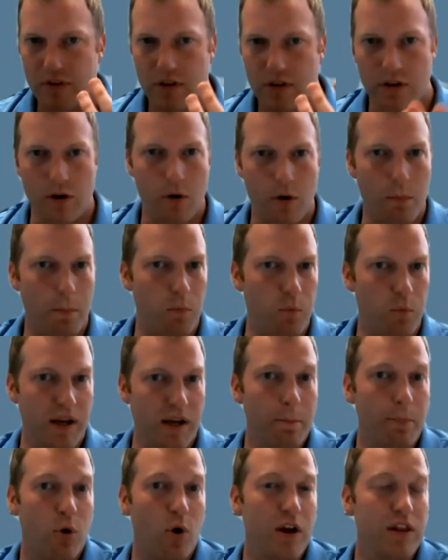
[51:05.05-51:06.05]
You know, we
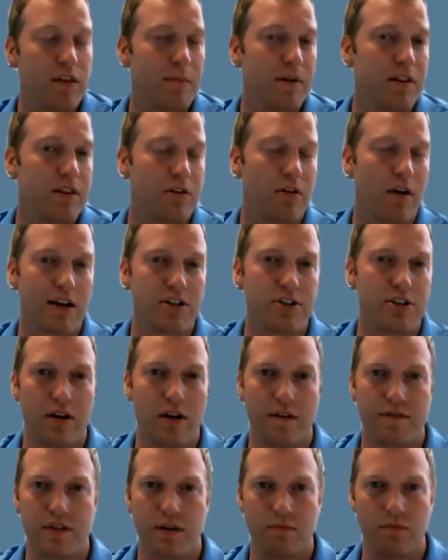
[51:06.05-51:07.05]
can point them in the direction
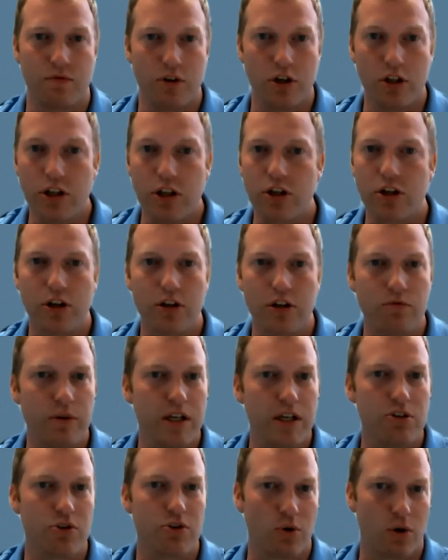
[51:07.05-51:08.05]
of some really good
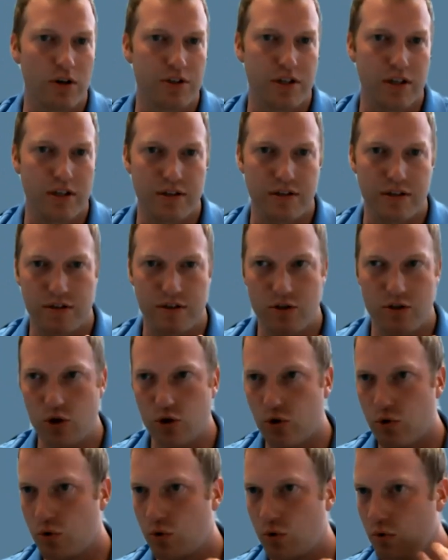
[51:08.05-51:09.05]
resources
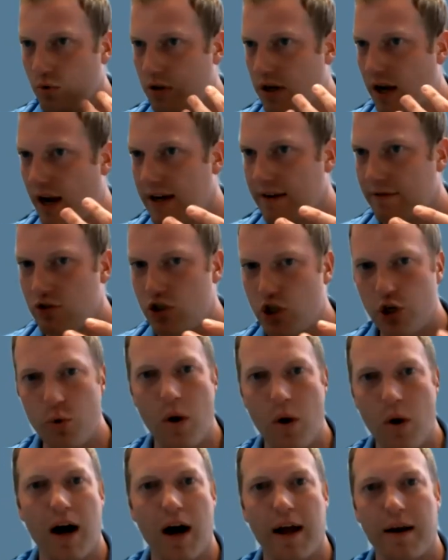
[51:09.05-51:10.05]
to kind of
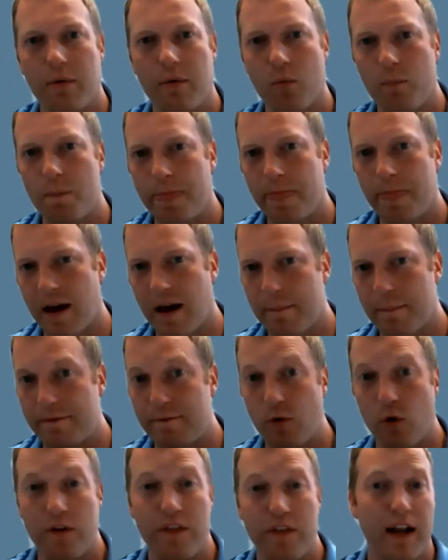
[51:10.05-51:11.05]
chew on uh,
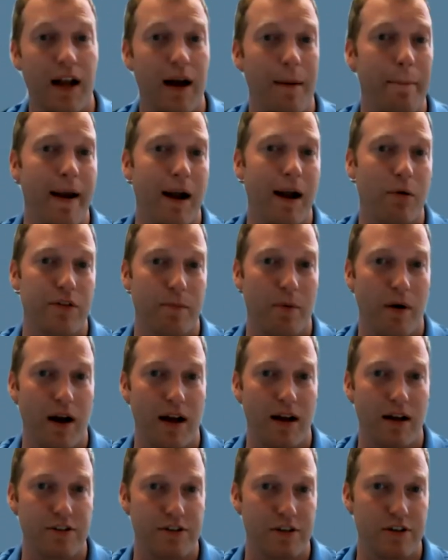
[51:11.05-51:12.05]
before they come back with a
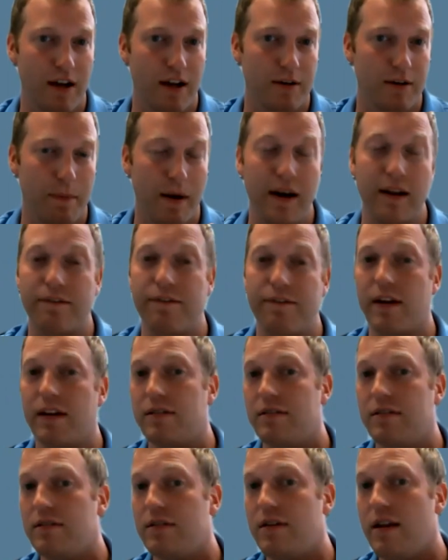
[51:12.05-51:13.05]
project. But if
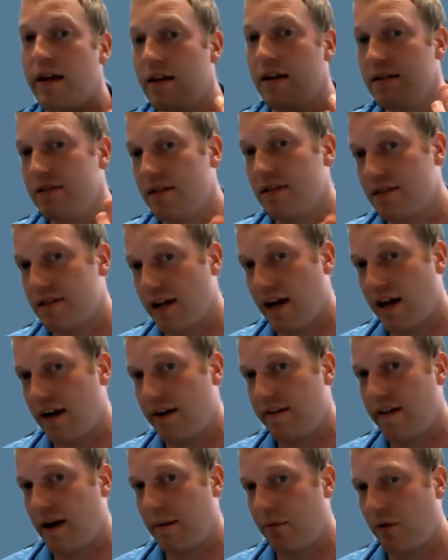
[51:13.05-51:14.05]
it is
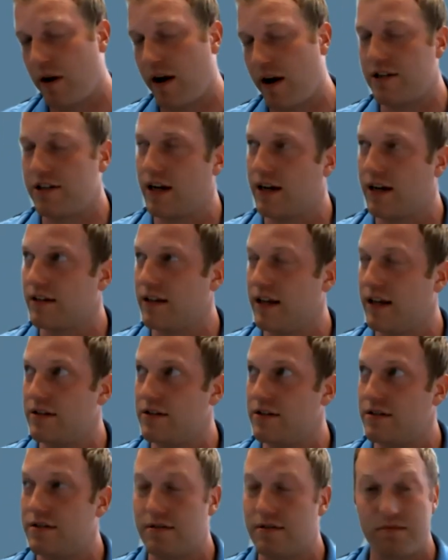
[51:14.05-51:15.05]
decided that a project
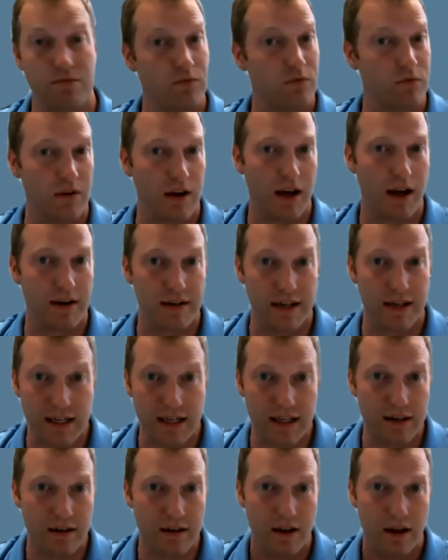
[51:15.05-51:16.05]
is uh,
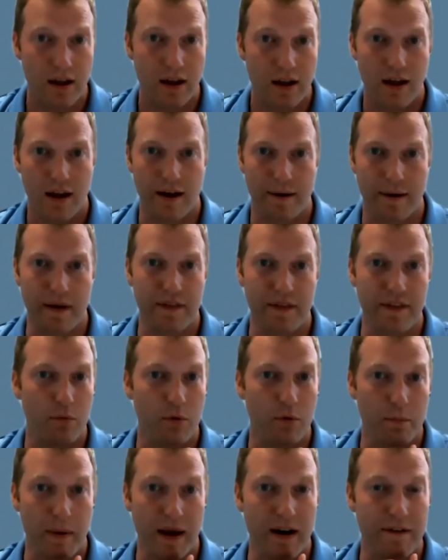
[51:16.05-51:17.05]
needed and um, and they
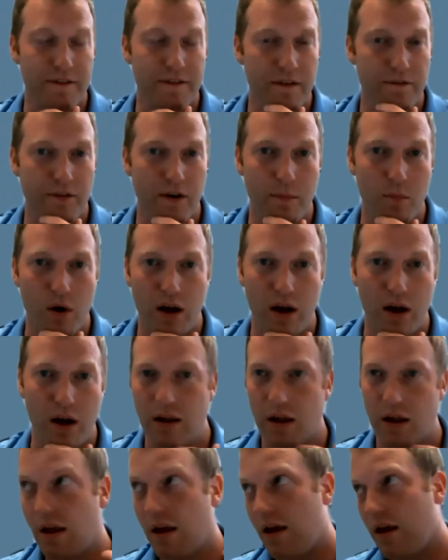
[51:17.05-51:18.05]
would benefit from
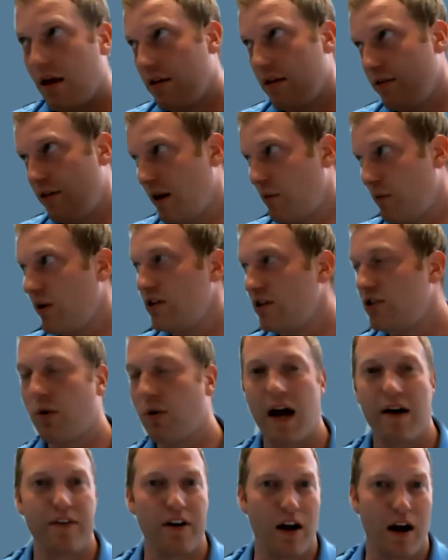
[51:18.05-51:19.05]
one, then we do
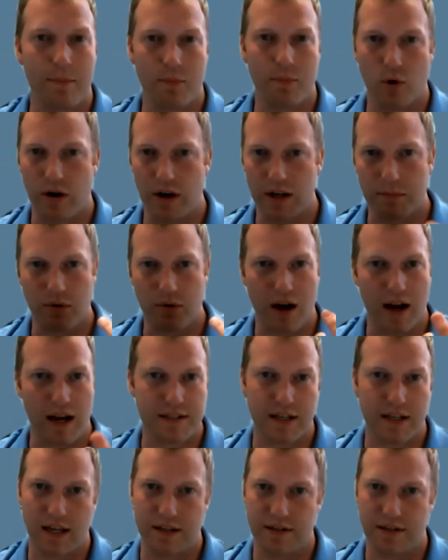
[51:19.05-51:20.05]
have an onboarding
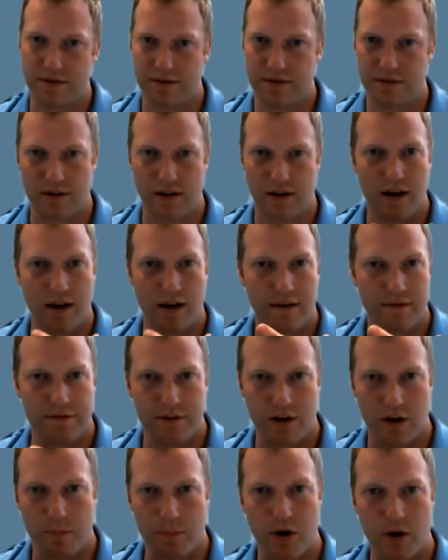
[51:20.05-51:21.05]
process of
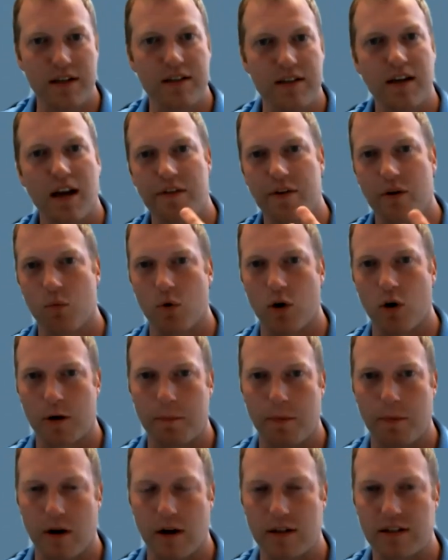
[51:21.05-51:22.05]
you know putting together a
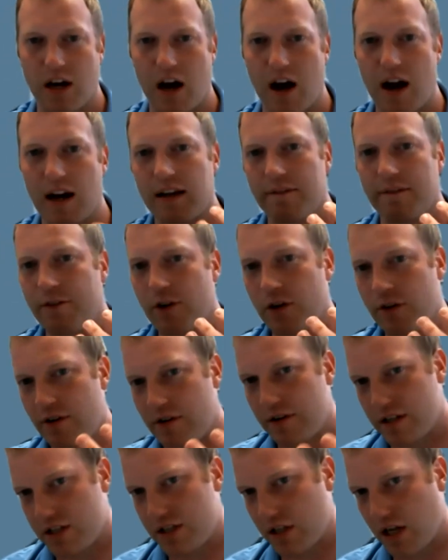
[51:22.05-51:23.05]
workbook, talking
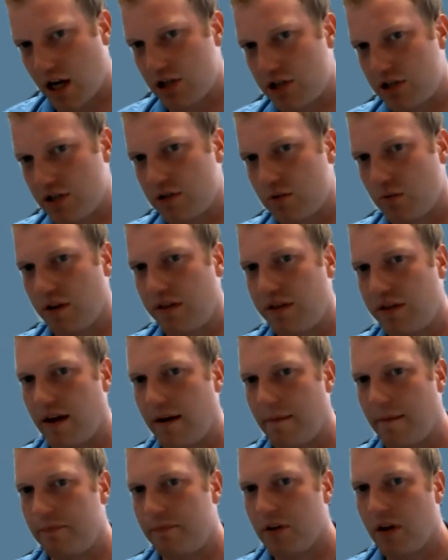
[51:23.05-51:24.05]
further discussions with
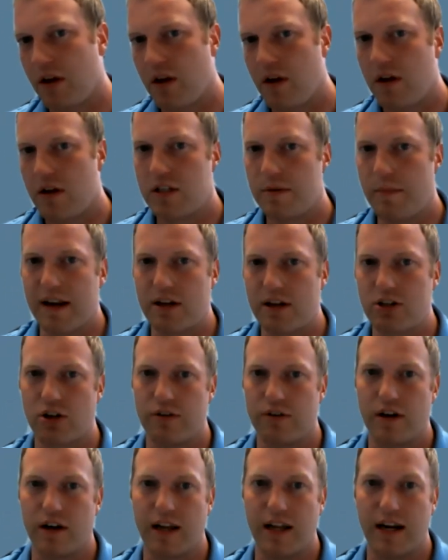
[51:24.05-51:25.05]
them to make
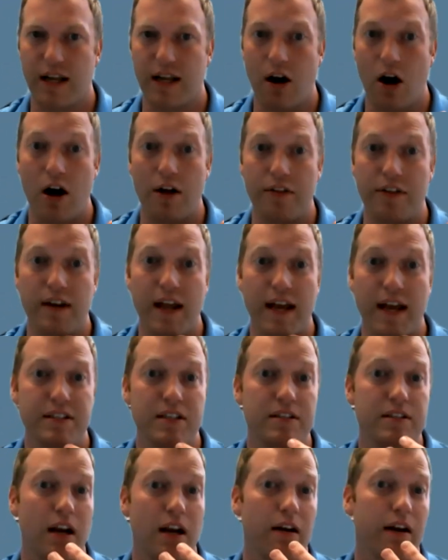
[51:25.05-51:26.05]
sure they're getting all the
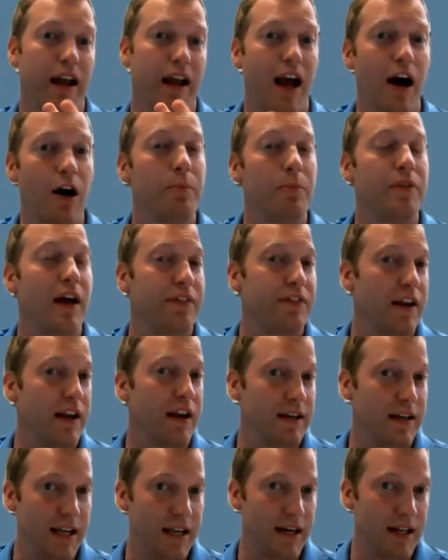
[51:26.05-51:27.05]
necessary help that
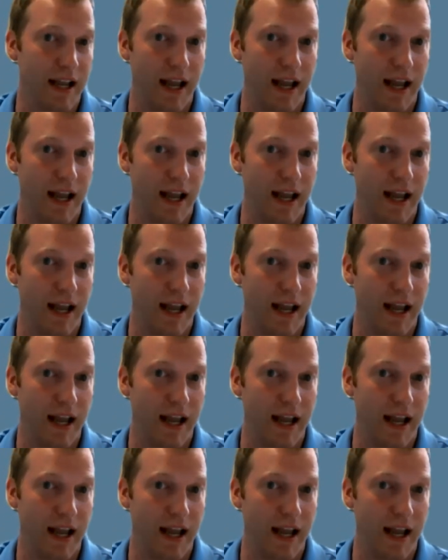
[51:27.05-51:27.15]
they need.